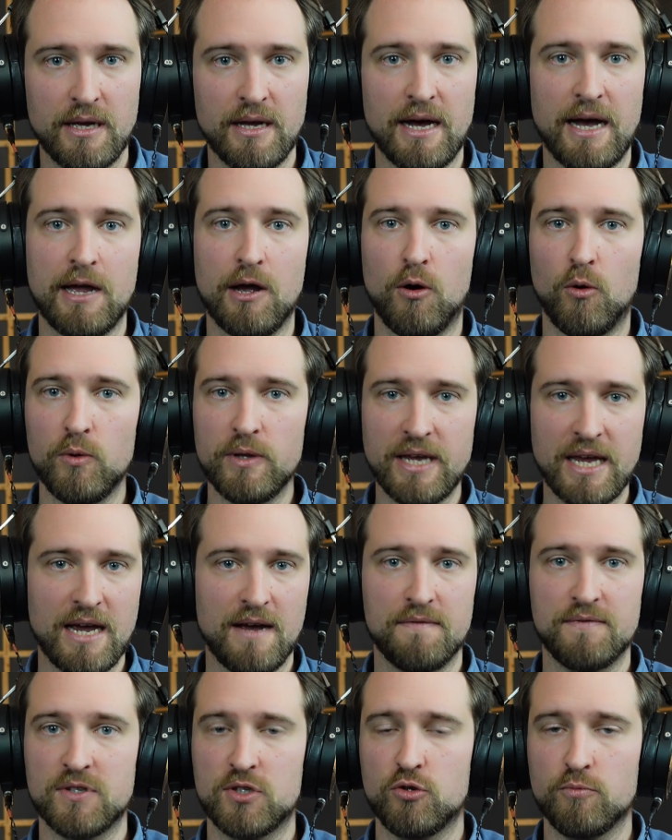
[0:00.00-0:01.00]
I only
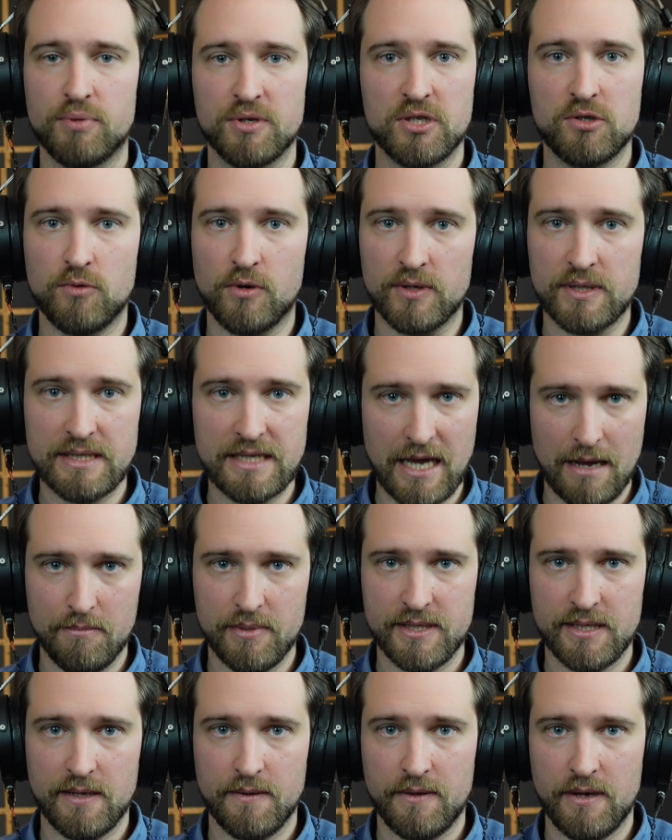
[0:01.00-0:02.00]
have super strong
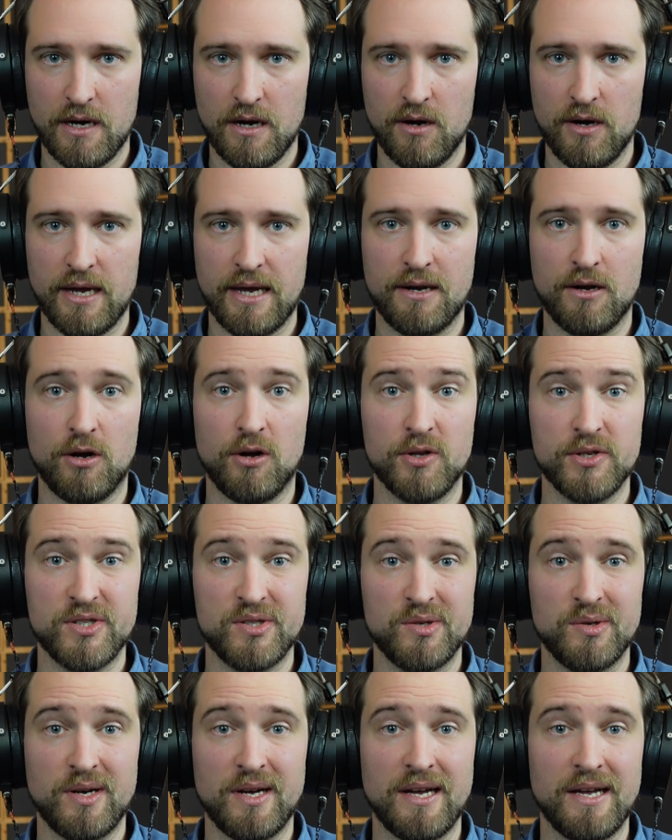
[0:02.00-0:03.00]
samples in there, and
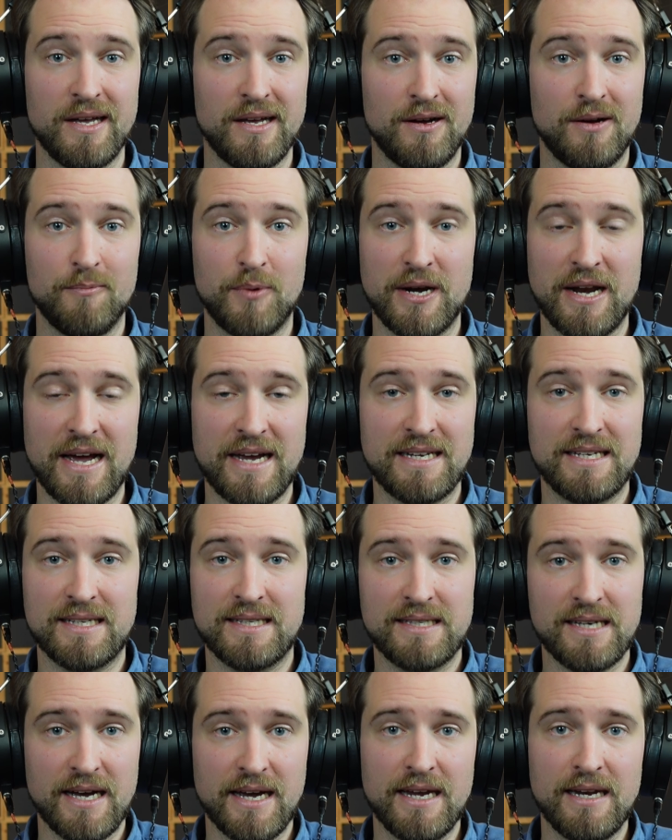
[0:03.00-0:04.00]
also when I
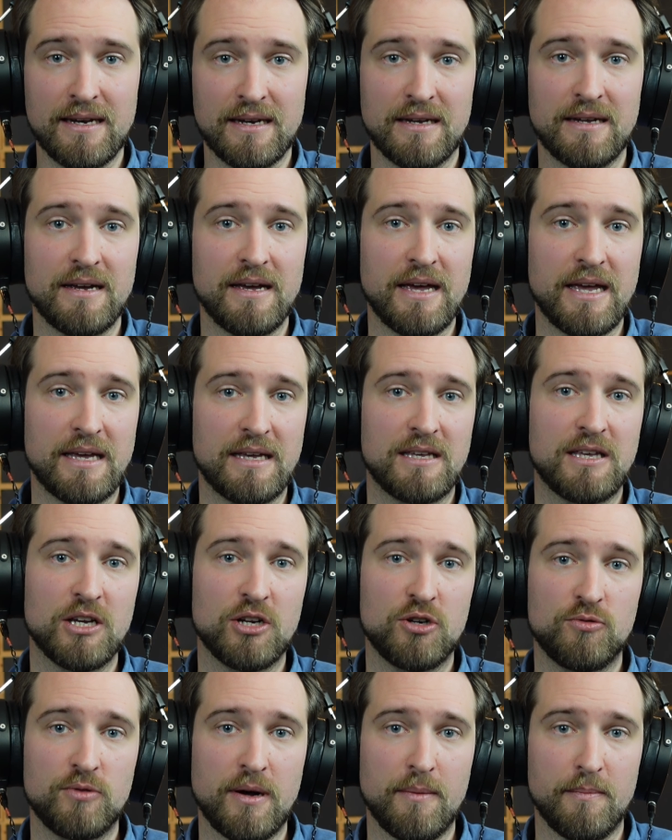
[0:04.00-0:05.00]
design a
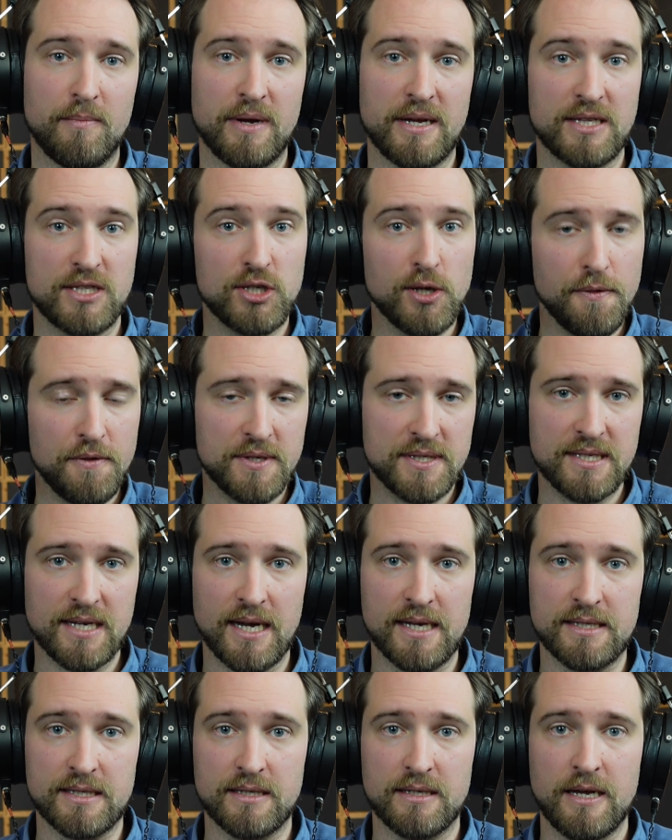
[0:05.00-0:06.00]
kick drum and
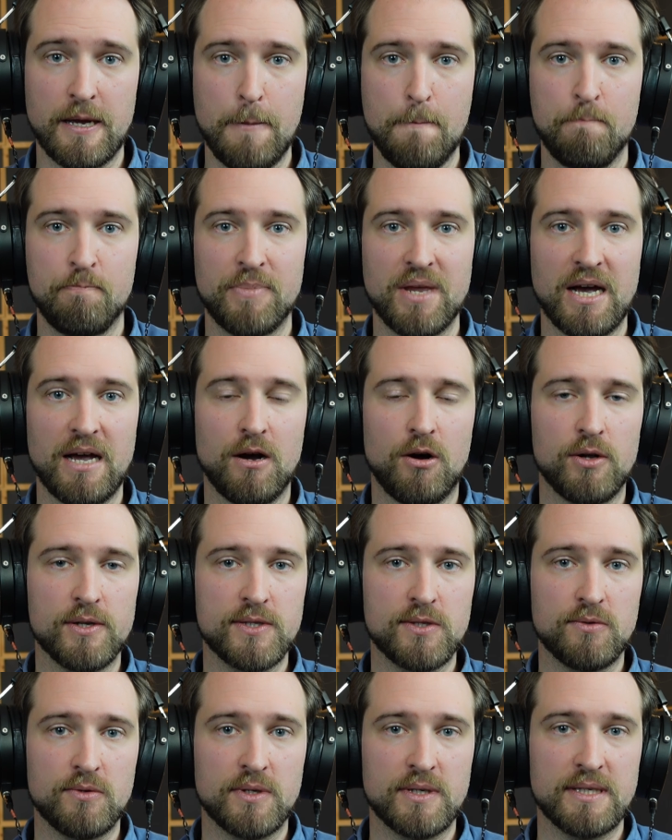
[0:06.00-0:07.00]
synthesize it, I
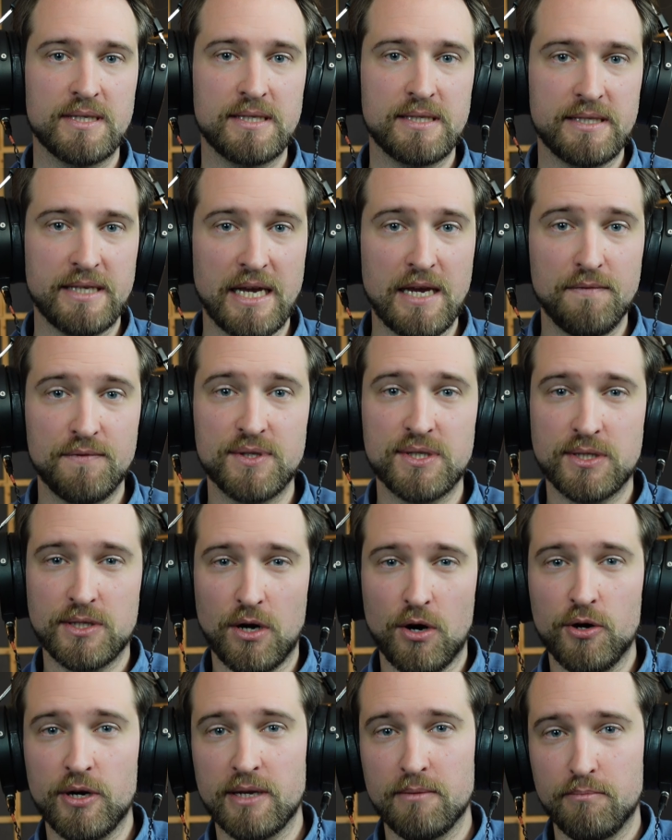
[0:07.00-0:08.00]
also save
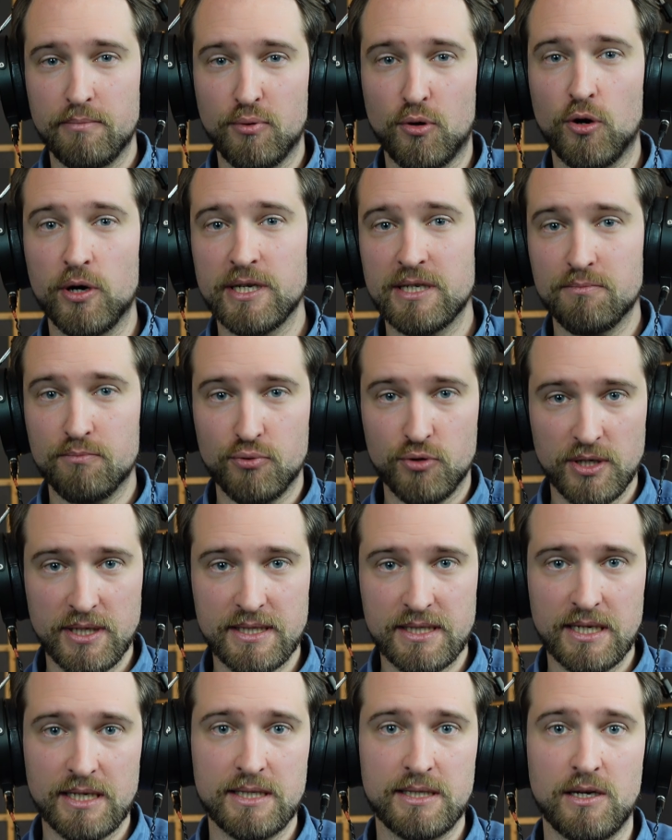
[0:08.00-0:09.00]
starting point
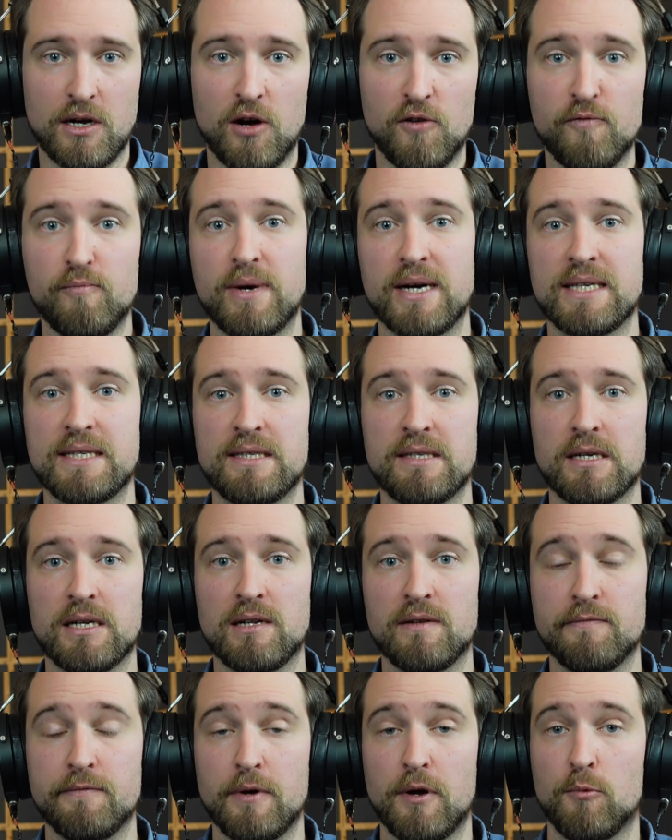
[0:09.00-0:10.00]
presets of
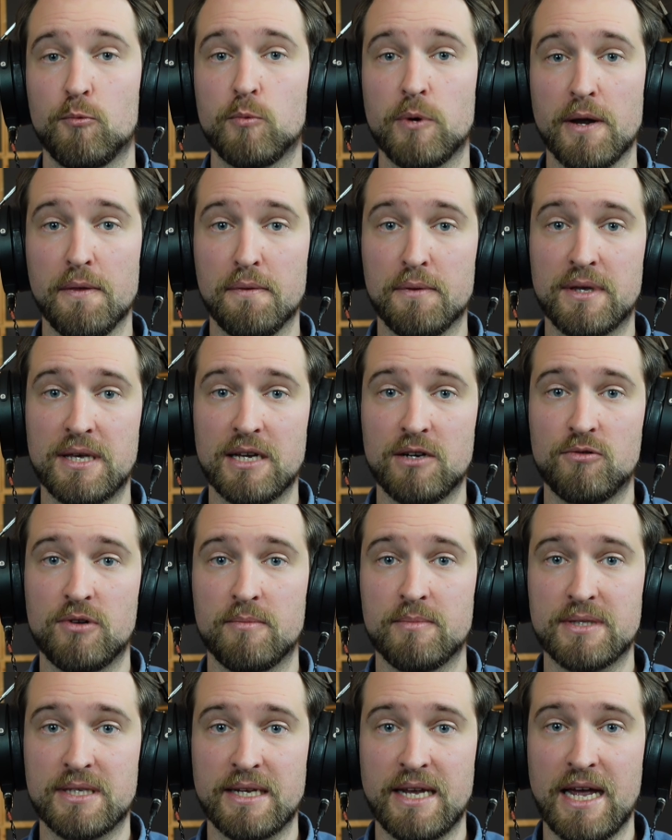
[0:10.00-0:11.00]
myself with kick
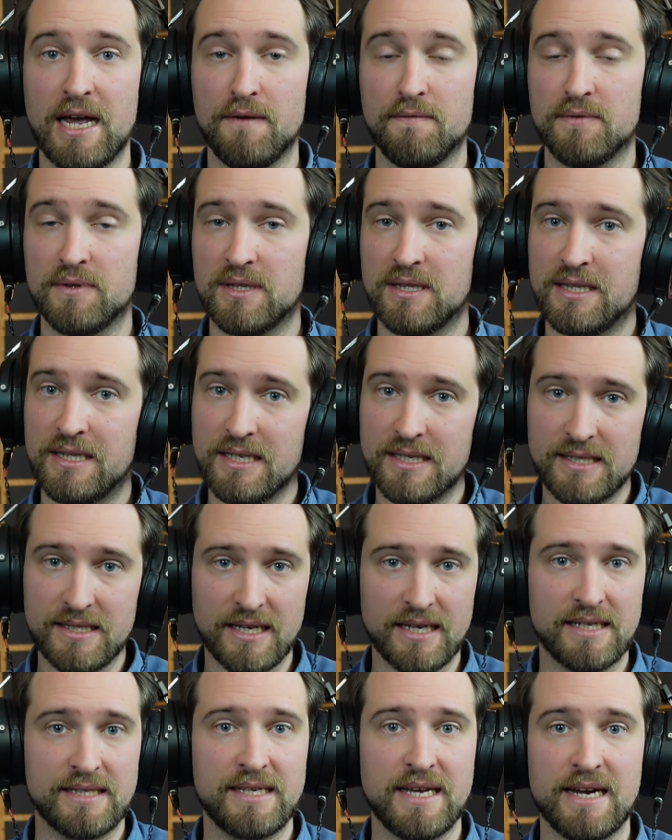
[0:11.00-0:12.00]
drums that have this
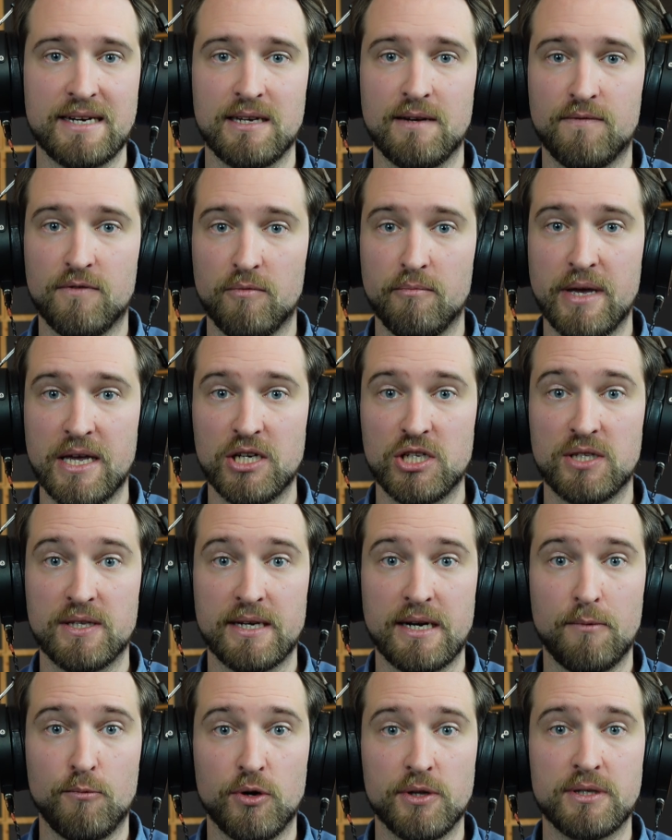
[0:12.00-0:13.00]
exact information
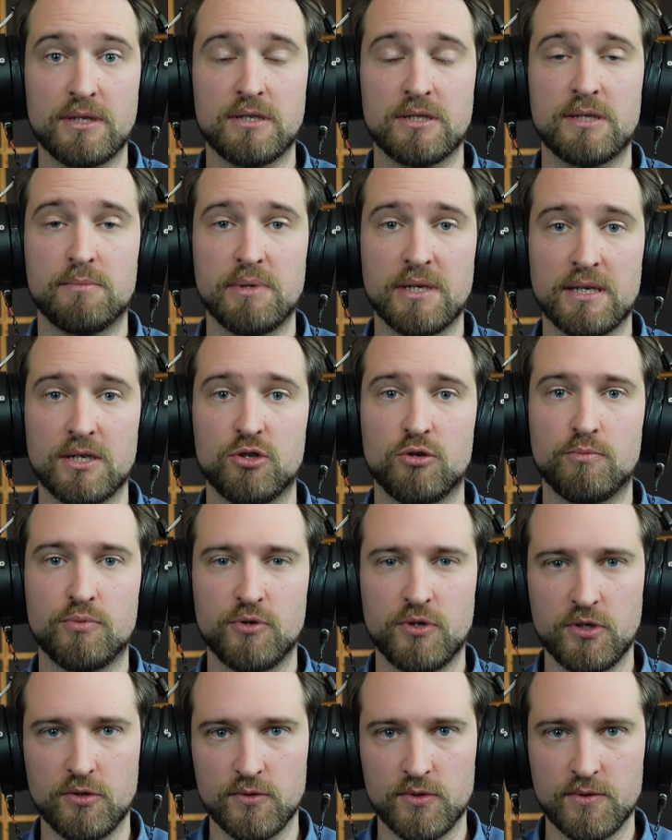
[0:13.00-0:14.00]
that I want the speaker to
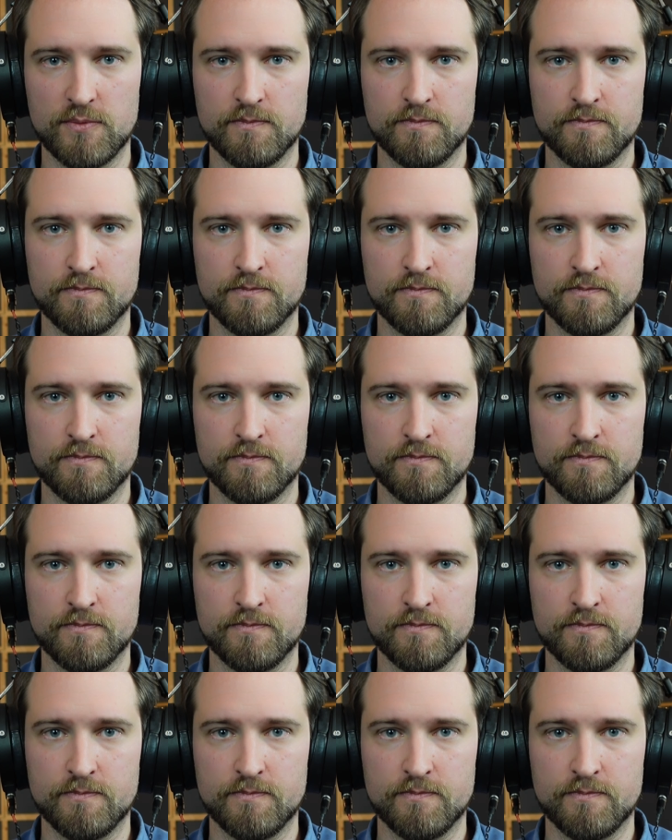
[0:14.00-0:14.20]
produce.